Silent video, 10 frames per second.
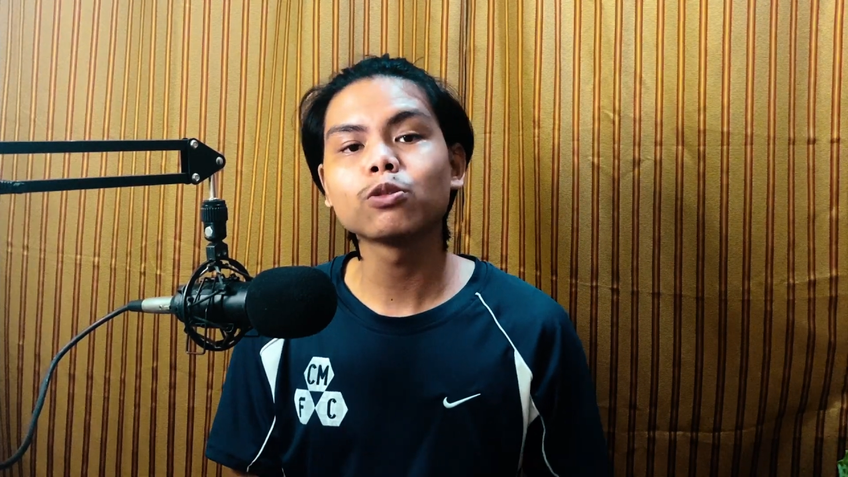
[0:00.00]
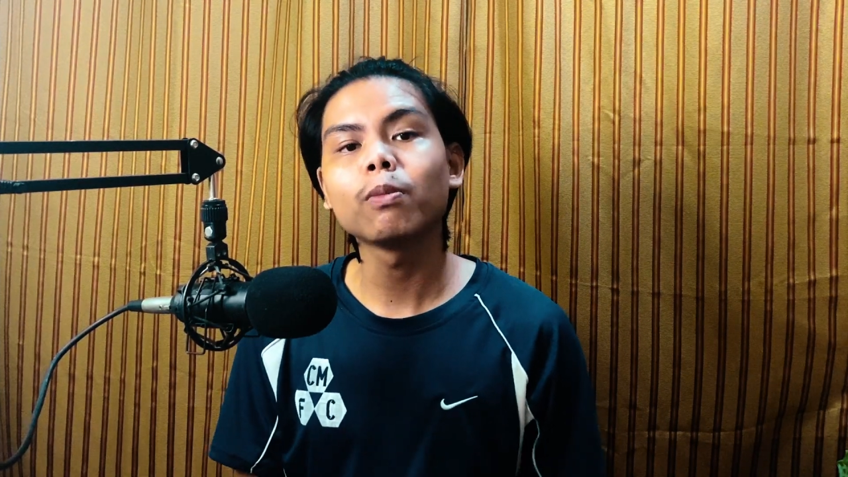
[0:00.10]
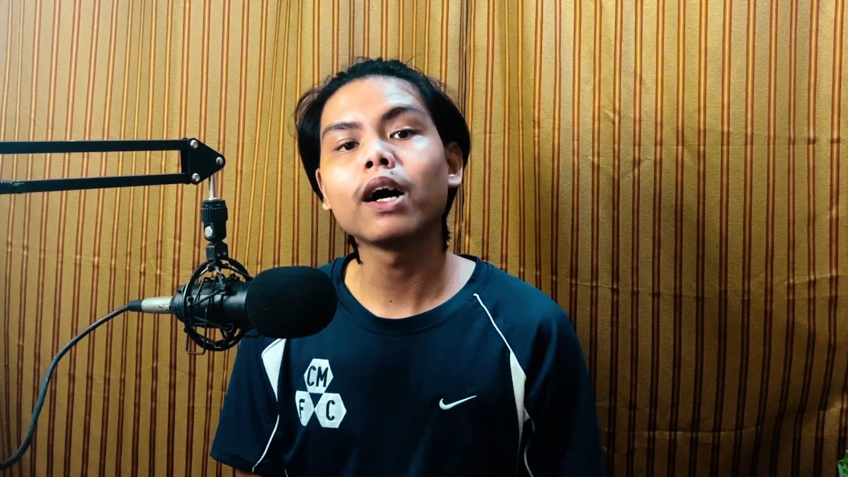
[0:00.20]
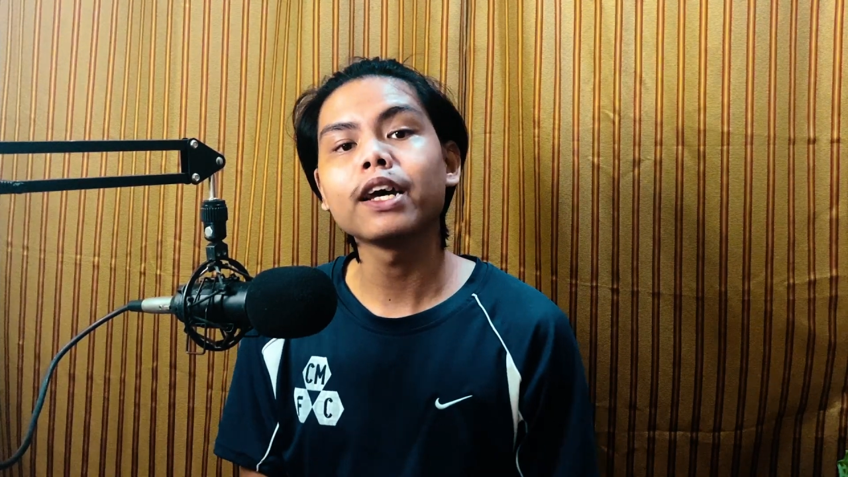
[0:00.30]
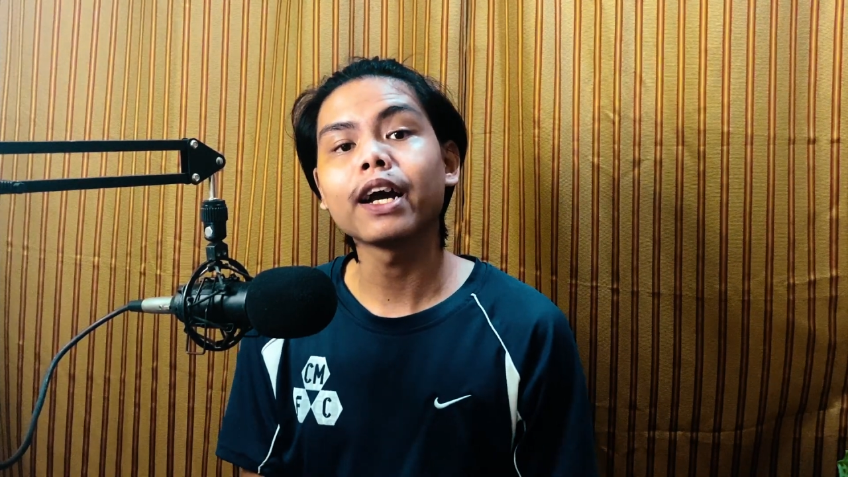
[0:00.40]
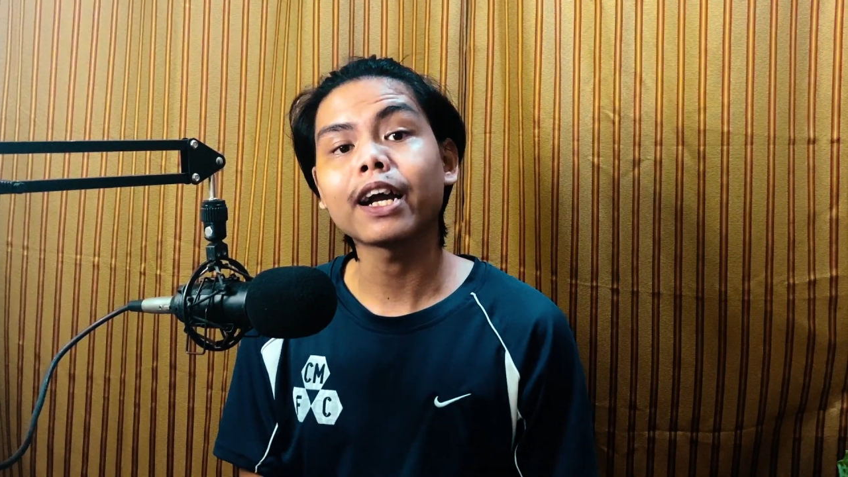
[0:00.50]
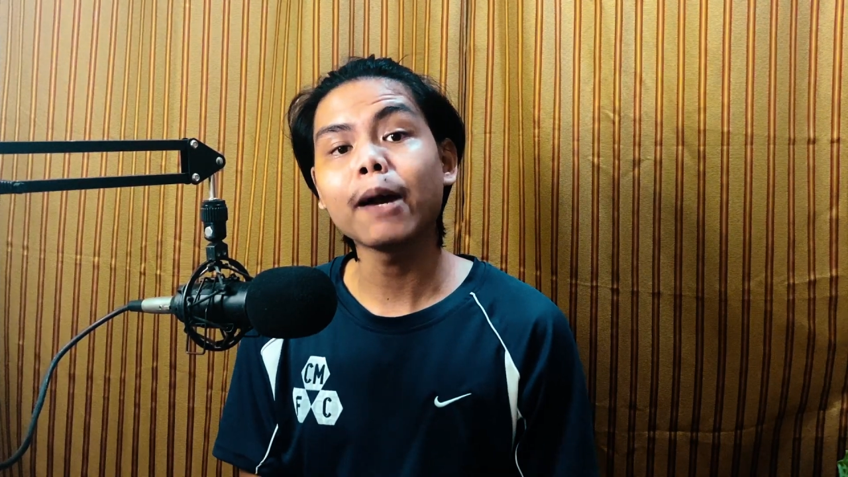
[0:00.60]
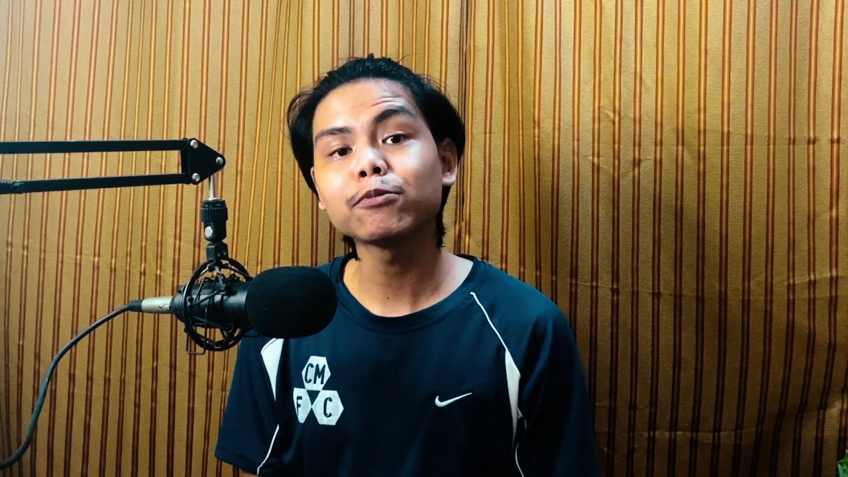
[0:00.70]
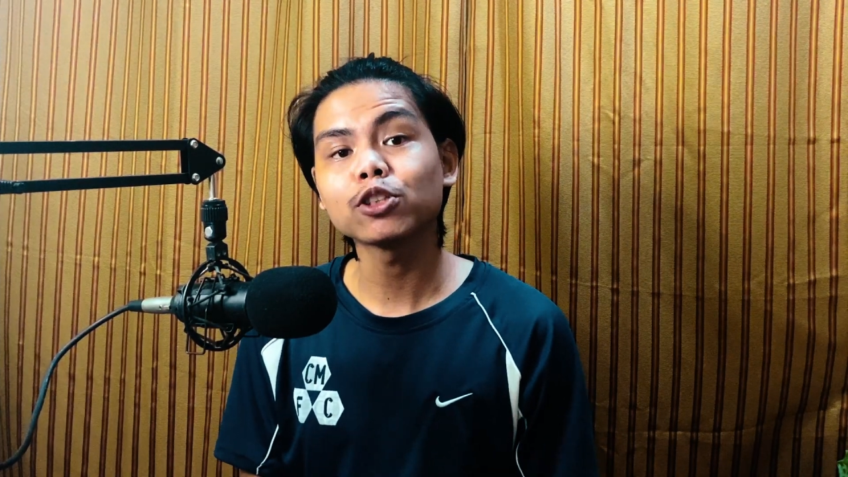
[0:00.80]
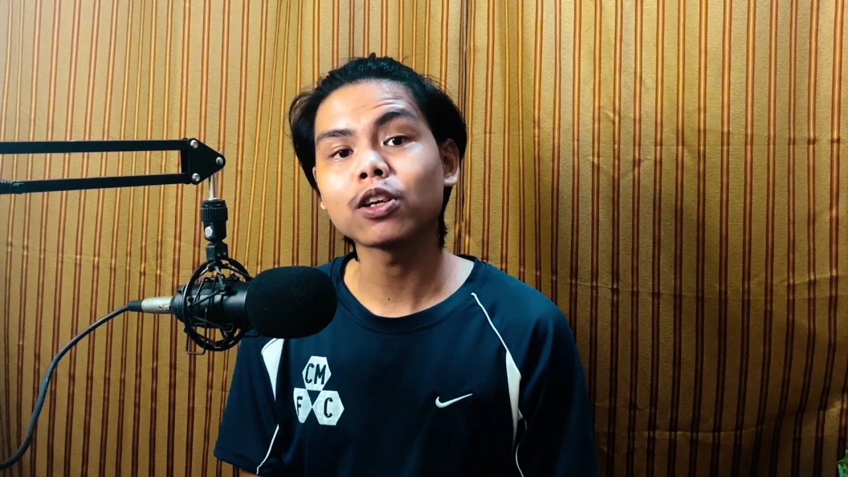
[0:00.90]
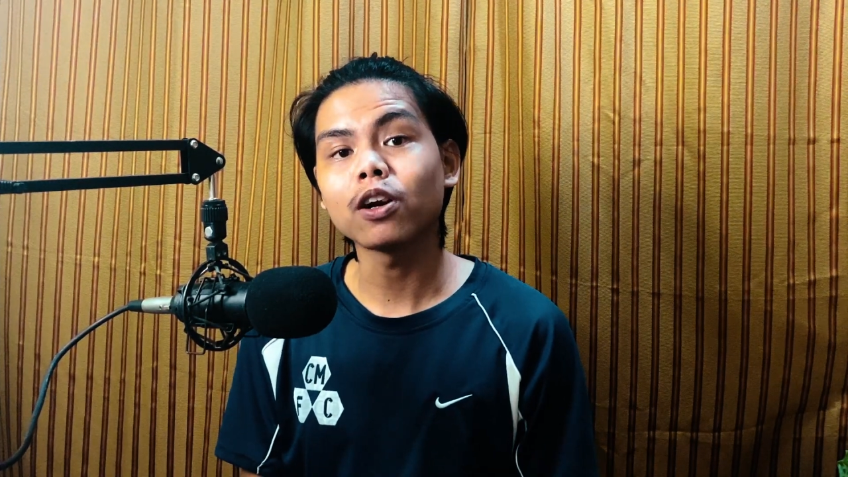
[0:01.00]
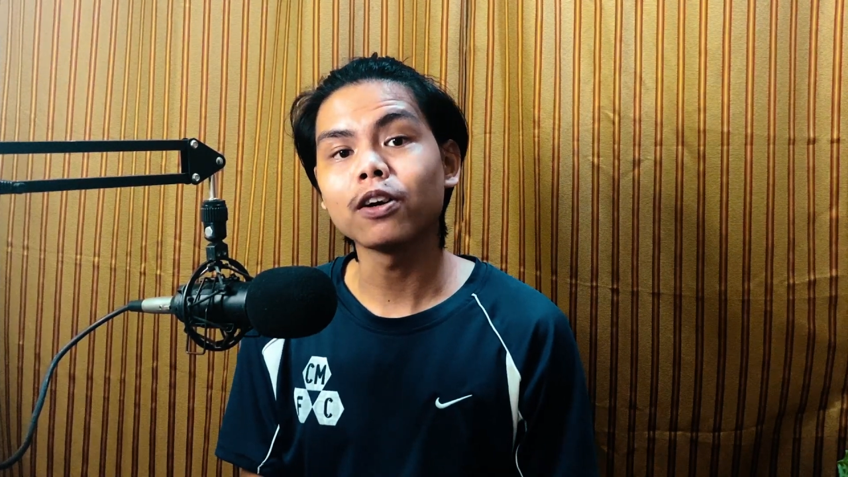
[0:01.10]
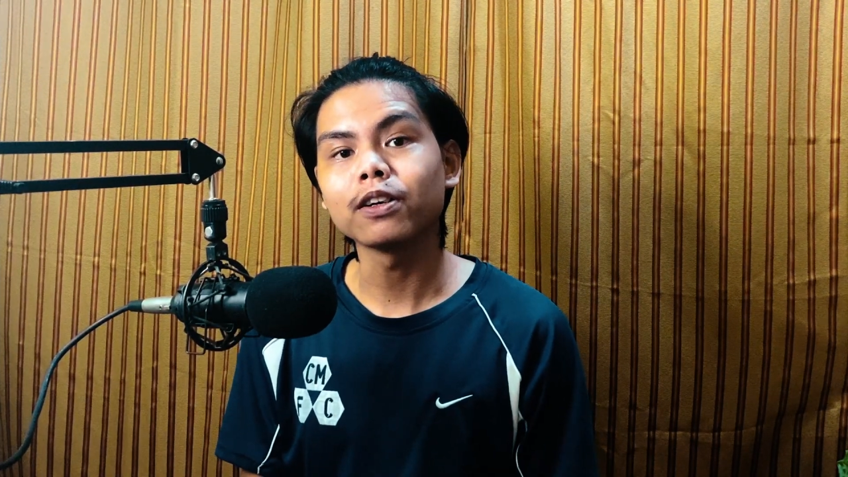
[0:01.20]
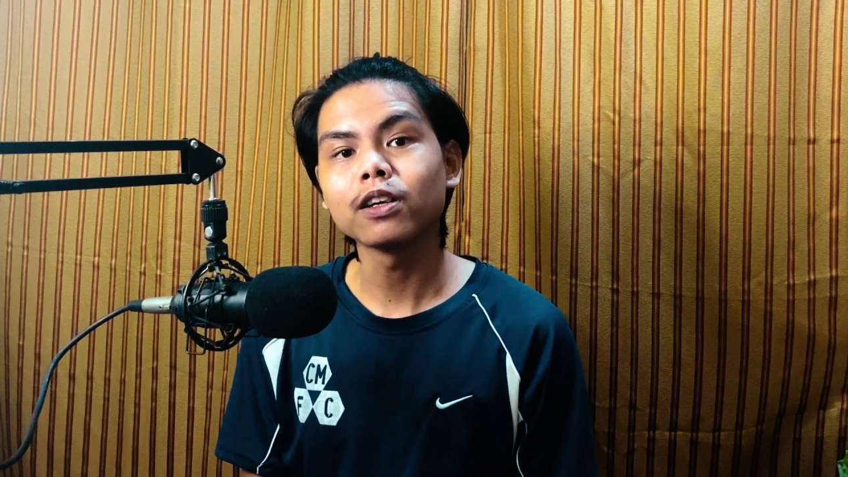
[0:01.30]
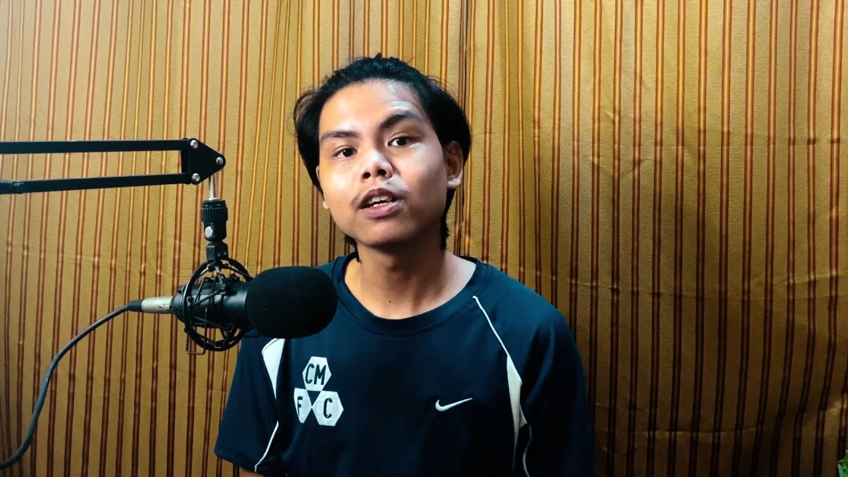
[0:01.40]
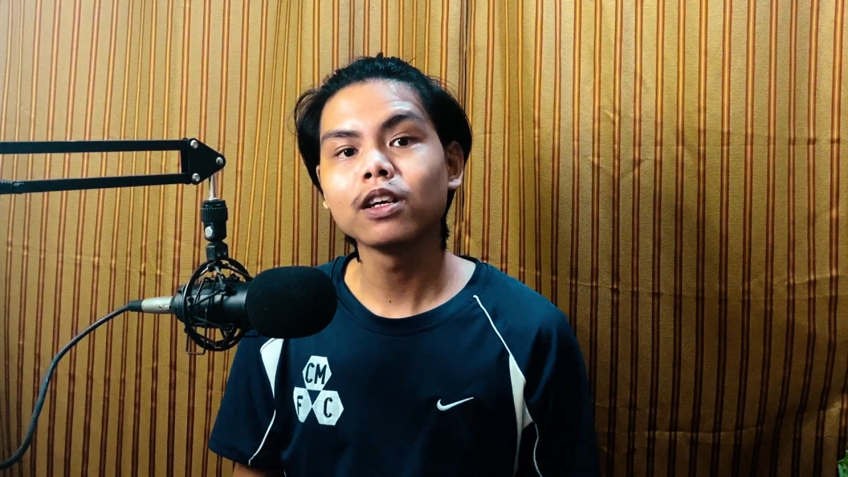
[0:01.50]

to buy a capture card.